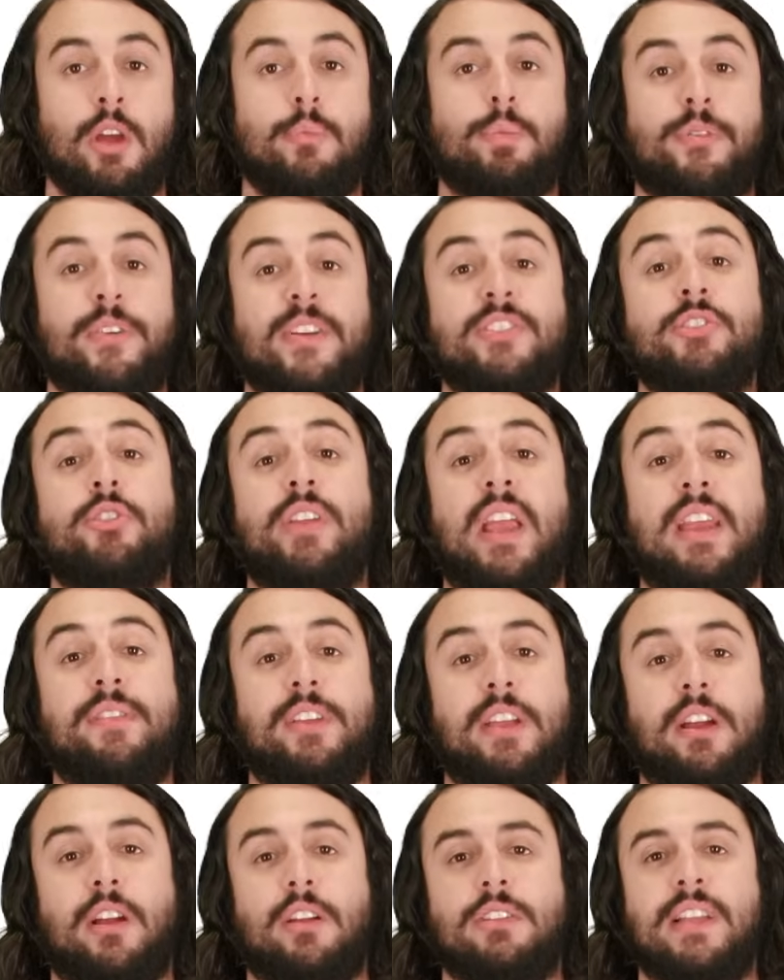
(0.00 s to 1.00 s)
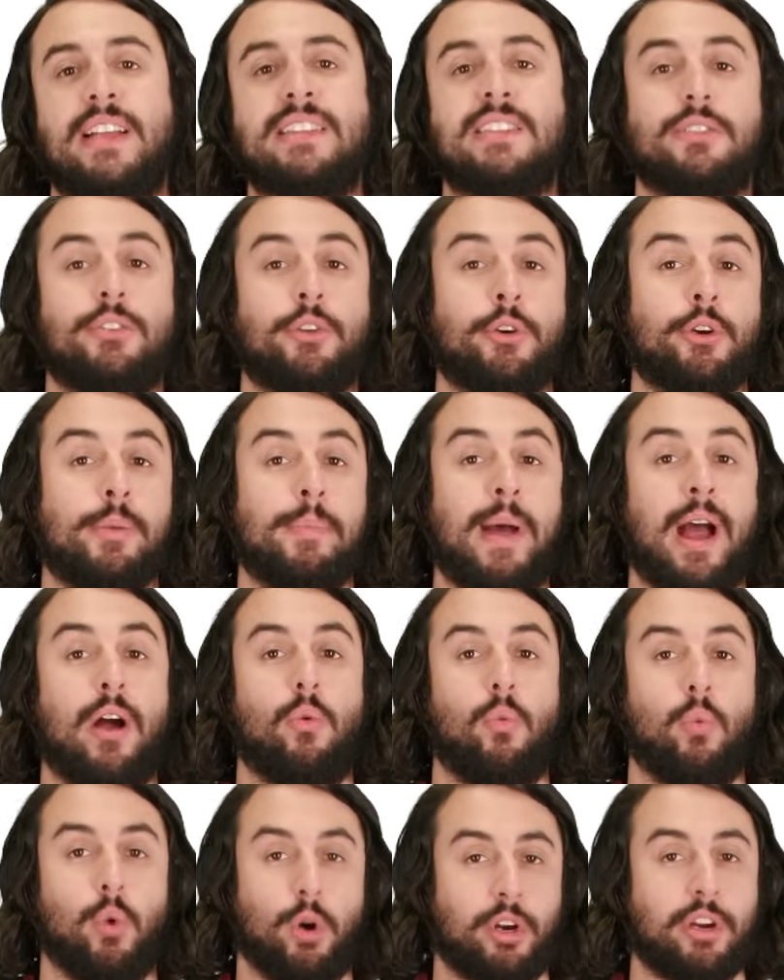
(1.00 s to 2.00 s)
Professor Dave here. Let's learn
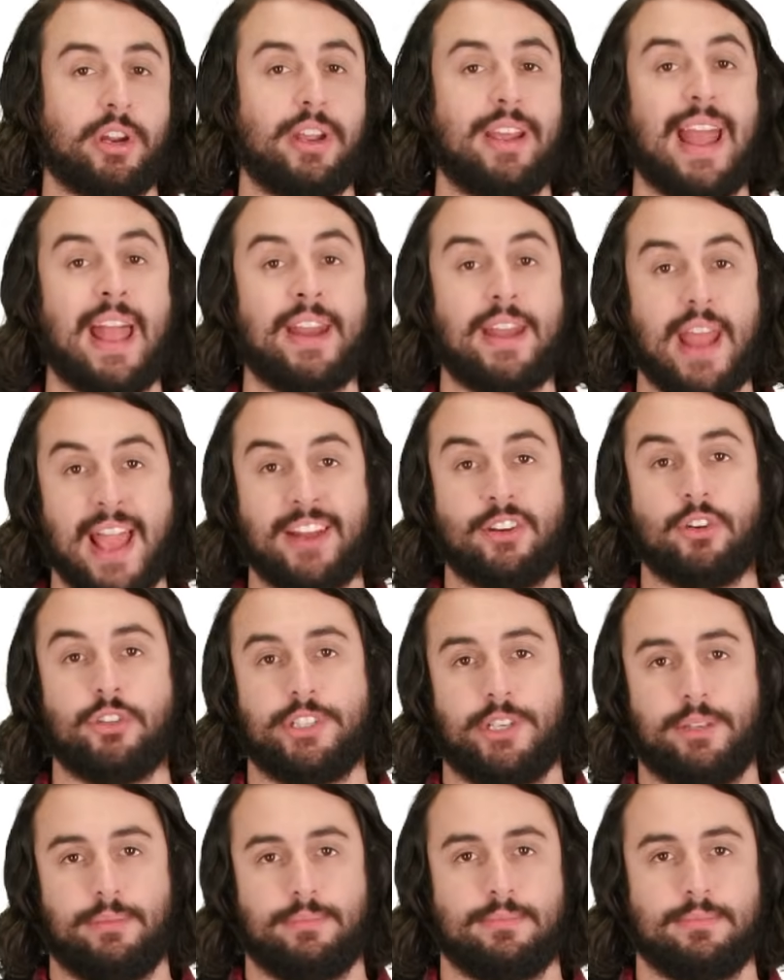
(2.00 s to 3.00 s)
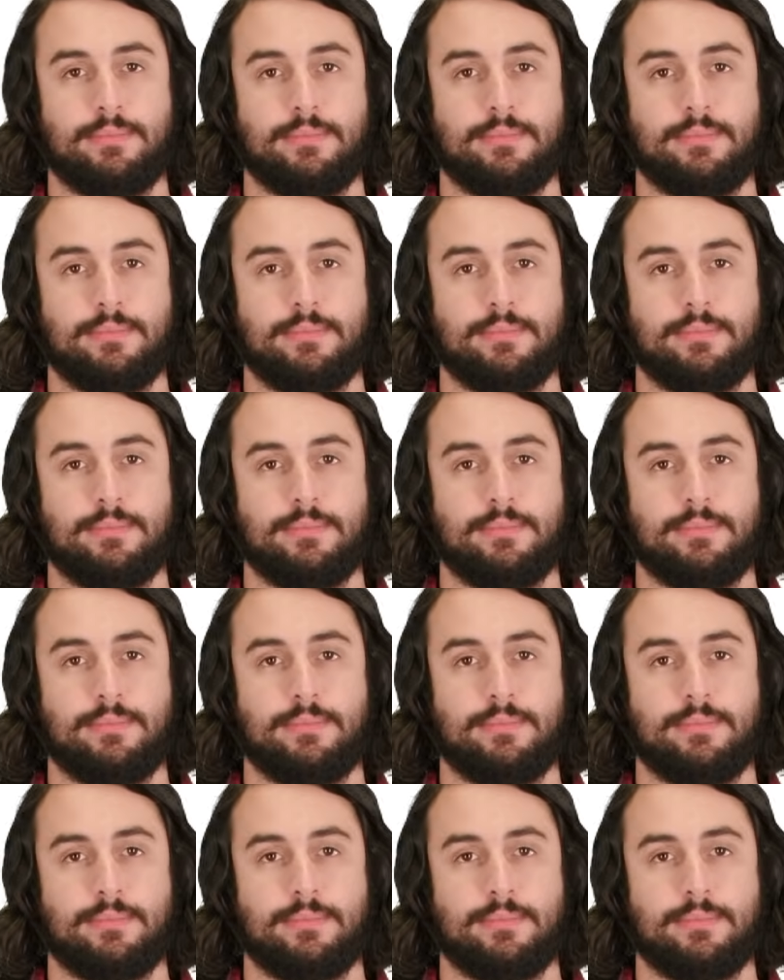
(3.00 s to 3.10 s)
about work and energy.